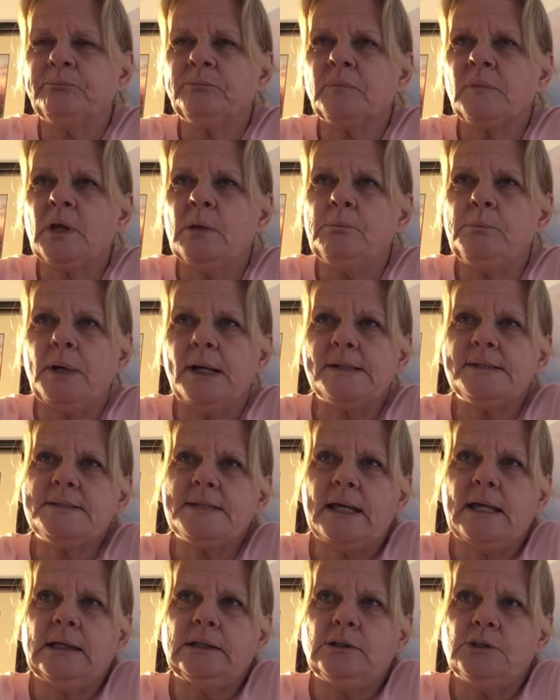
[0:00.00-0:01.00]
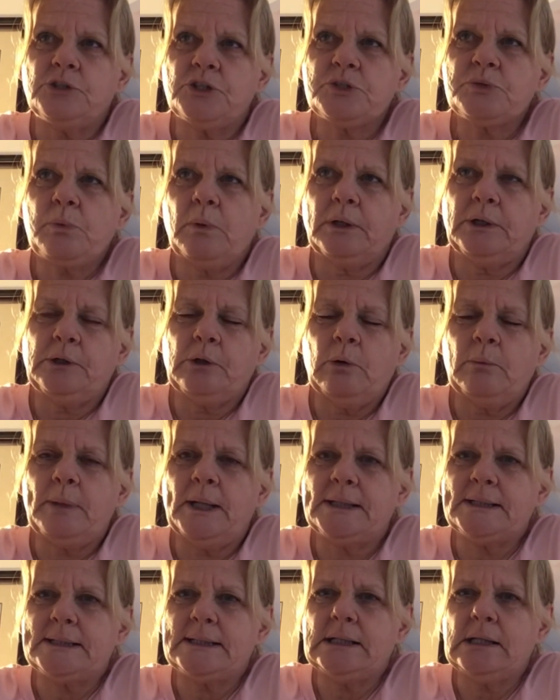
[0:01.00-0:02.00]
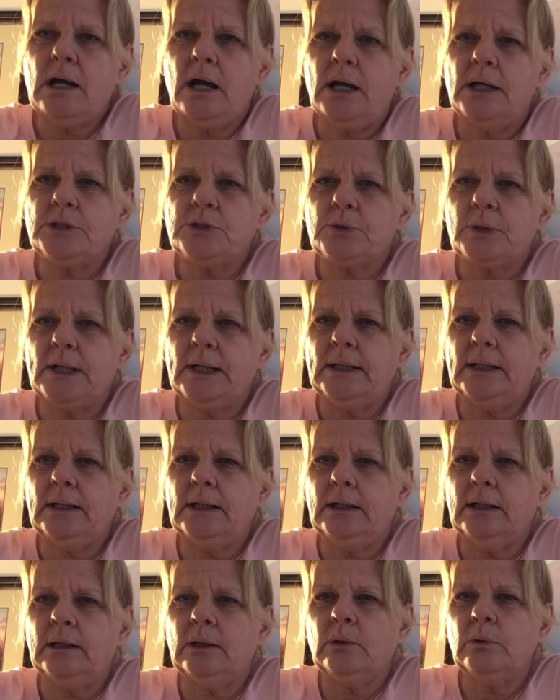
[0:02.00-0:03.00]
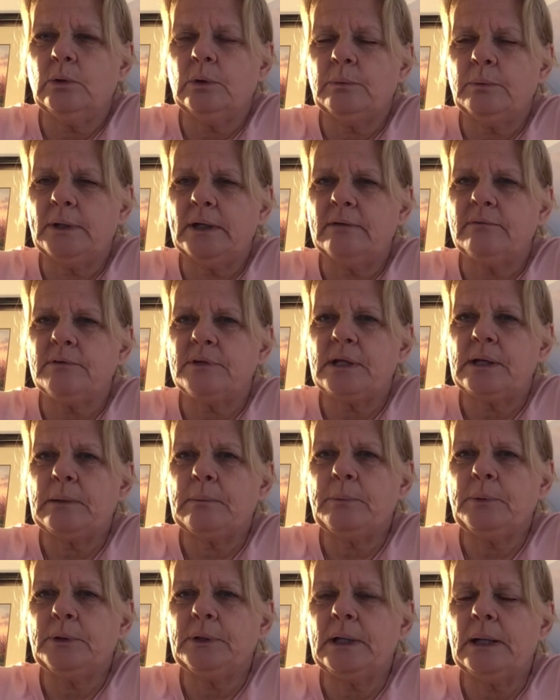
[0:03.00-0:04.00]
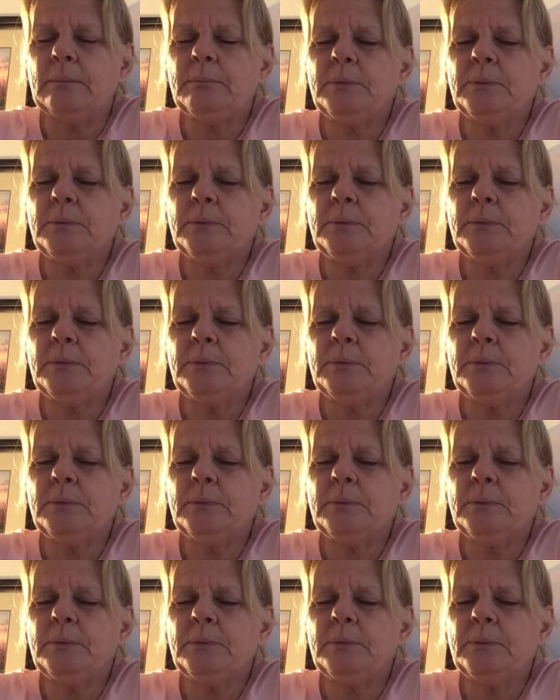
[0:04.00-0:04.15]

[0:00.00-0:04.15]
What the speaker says: by saying you just want to know about dehydrating or whatever that I put up.